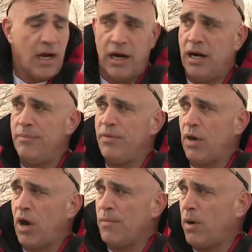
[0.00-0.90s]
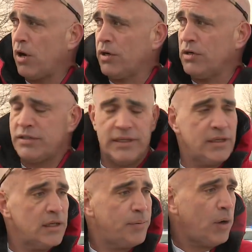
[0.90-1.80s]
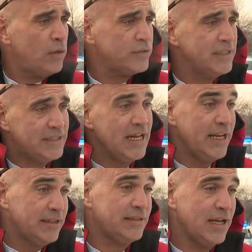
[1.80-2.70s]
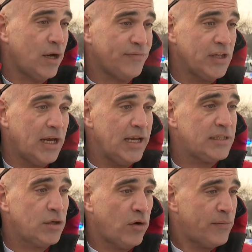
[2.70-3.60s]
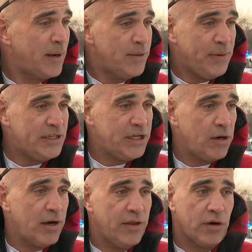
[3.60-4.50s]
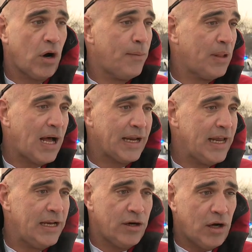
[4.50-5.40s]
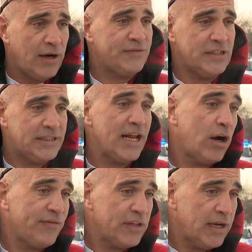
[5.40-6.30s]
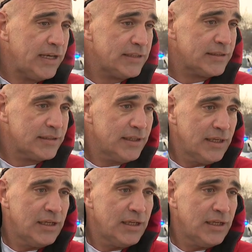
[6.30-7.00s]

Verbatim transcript: Um, there are markers and holes that stay stay off the ice over by the beach area. They're all blockaded off to stay off the ice.